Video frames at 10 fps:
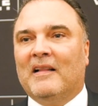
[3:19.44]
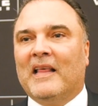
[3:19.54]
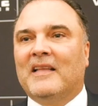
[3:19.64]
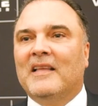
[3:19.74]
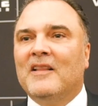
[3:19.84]

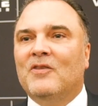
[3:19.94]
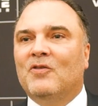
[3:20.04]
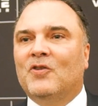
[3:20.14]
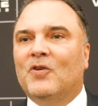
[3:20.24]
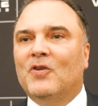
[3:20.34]
Like that,
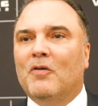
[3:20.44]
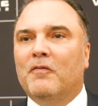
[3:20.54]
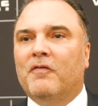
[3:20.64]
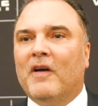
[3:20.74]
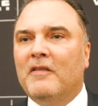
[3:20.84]
you turn
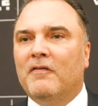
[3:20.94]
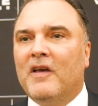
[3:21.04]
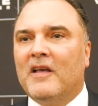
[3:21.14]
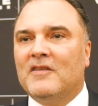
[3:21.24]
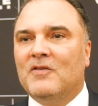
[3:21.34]
off fight
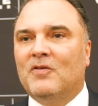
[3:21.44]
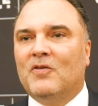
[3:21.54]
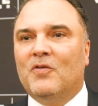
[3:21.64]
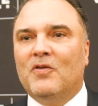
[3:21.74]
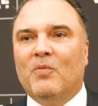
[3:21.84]
fans, you
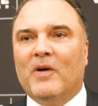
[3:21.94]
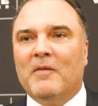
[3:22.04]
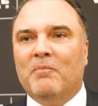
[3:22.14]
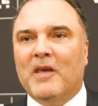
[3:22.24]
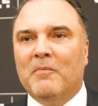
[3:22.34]
turn away
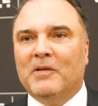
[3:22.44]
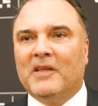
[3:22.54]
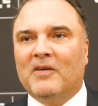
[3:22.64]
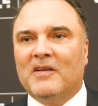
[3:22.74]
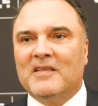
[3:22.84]
people.
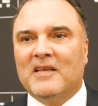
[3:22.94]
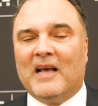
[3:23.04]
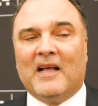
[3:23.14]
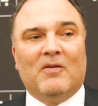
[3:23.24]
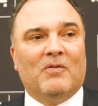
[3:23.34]
They're going to say,
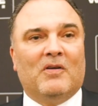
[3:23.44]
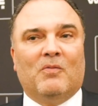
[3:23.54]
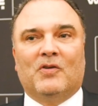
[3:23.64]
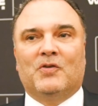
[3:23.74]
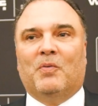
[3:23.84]
"I don't want
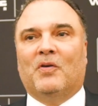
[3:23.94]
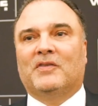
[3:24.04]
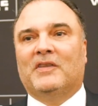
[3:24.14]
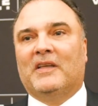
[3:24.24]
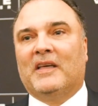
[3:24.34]
to watch
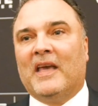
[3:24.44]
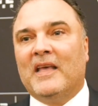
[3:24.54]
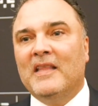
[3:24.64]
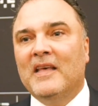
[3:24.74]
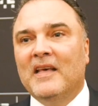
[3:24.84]
boxing
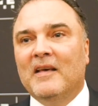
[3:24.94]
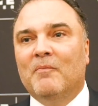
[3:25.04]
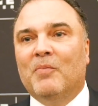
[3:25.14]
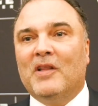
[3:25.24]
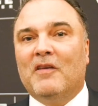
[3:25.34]
again."
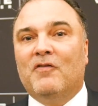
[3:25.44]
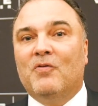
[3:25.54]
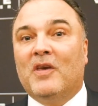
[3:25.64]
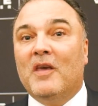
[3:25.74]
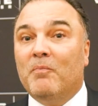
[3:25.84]
But if
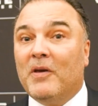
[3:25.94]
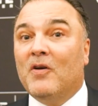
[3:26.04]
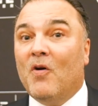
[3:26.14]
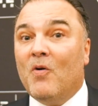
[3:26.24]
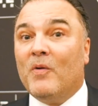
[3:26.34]
you keep it
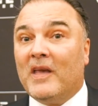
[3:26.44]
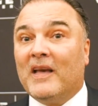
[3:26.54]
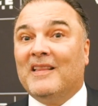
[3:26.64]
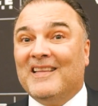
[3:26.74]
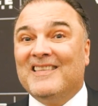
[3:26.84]
going
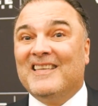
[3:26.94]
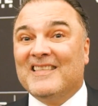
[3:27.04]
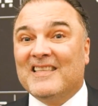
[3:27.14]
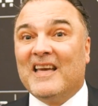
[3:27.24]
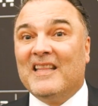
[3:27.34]
and it's
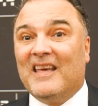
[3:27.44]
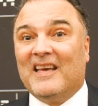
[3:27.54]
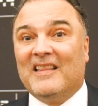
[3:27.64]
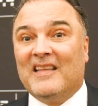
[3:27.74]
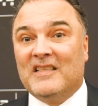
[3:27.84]
exciting
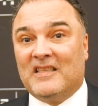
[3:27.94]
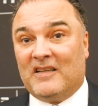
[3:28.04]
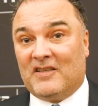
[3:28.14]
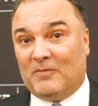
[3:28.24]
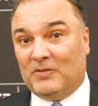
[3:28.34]
and
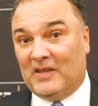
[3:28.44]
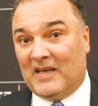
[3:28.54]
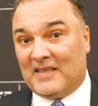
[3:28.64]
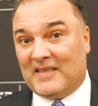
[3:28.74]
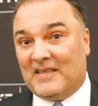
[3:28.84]
there's something
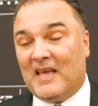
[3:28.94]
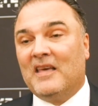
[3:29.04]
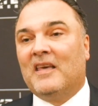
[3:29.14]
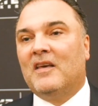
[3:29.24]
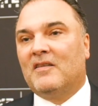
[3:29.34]
at
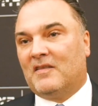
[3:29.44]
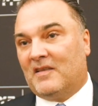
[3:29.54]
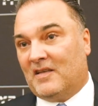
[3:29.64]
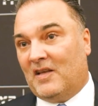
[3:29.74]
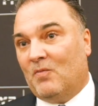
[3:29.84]
stake here,
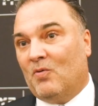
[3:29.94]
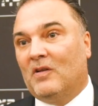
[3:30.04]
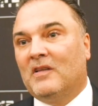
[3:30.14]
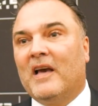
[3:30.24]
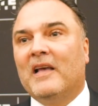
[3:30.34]
3
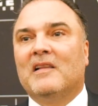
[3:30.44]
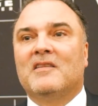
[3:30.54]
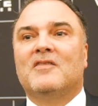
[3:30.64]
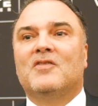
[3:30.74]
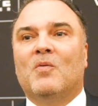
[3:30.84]
world
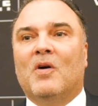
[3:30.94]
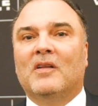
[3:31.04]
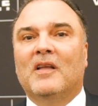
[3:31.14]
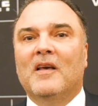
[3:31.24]
titles and so on,